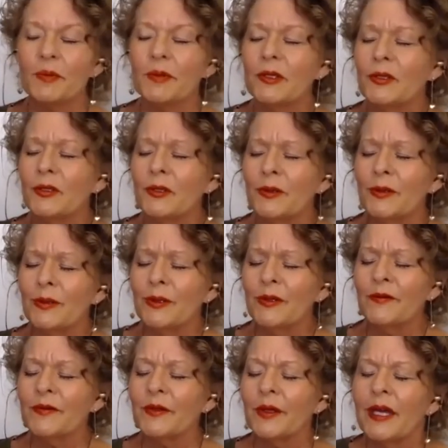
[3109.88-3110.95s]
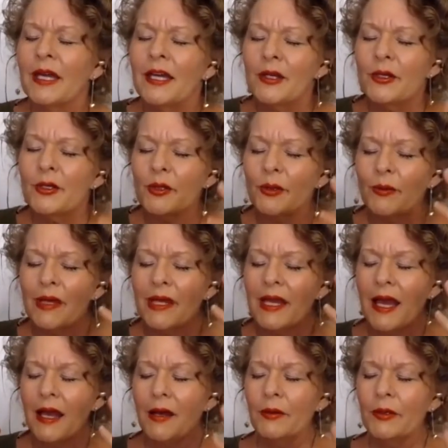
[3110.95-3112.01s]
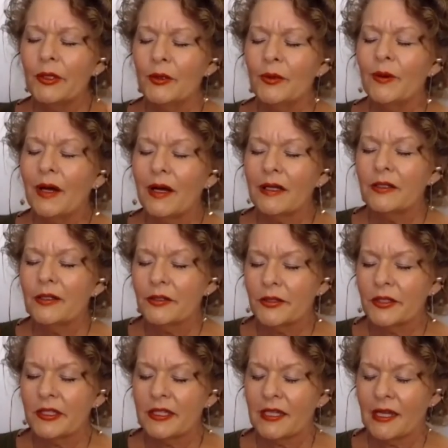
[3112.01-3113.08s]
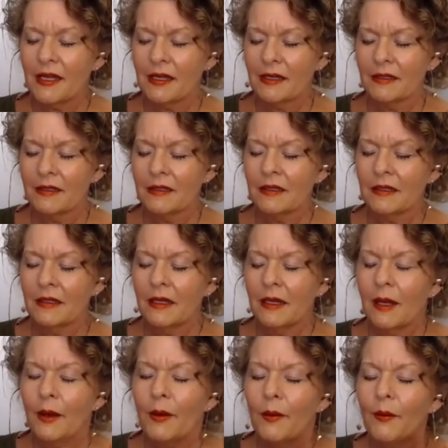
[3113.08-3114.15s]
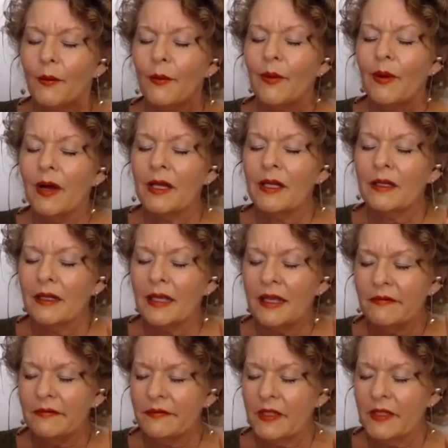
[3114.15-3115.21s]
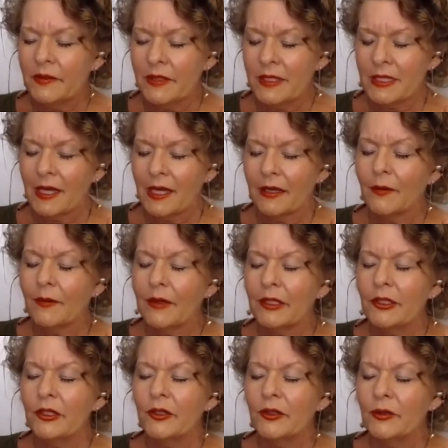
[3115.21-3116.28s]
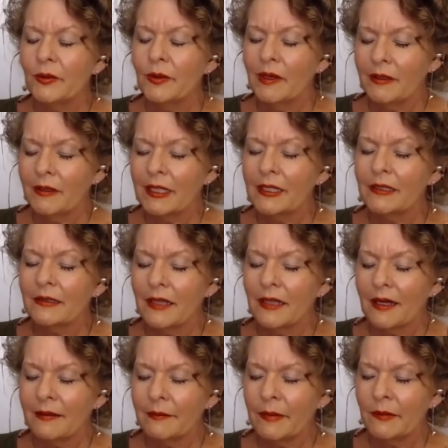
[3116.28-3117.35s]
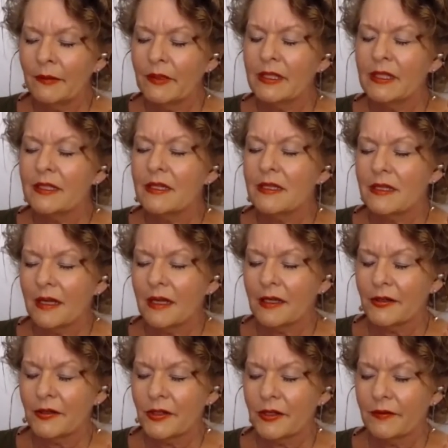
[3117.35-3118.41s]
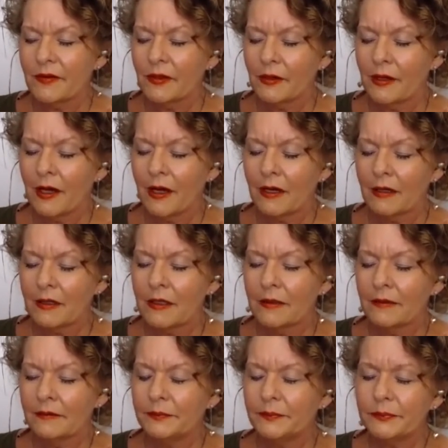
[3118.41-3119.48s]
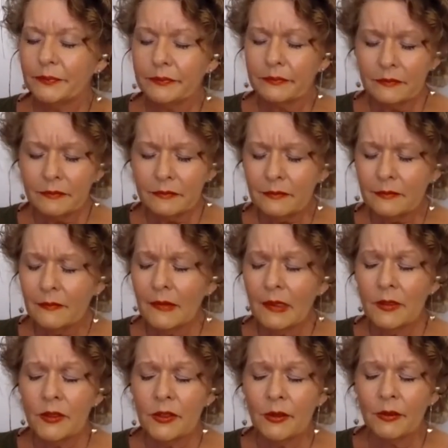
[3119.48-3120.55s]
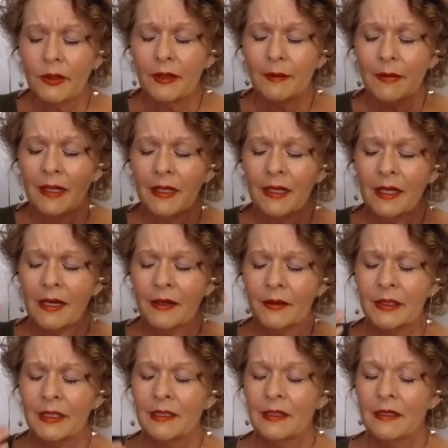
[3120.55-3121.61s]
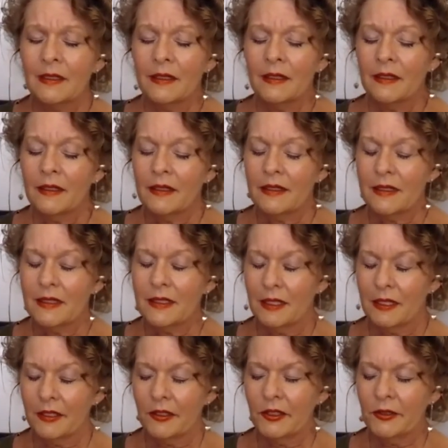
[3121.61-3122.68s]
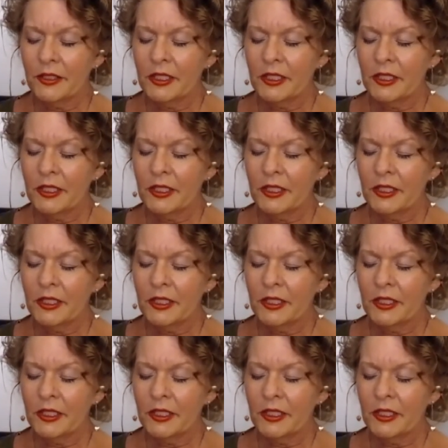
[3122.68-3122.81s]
beautiful. So now you understand what it feels like when you are in alignment with the desires of your heart. So come on out, sit in your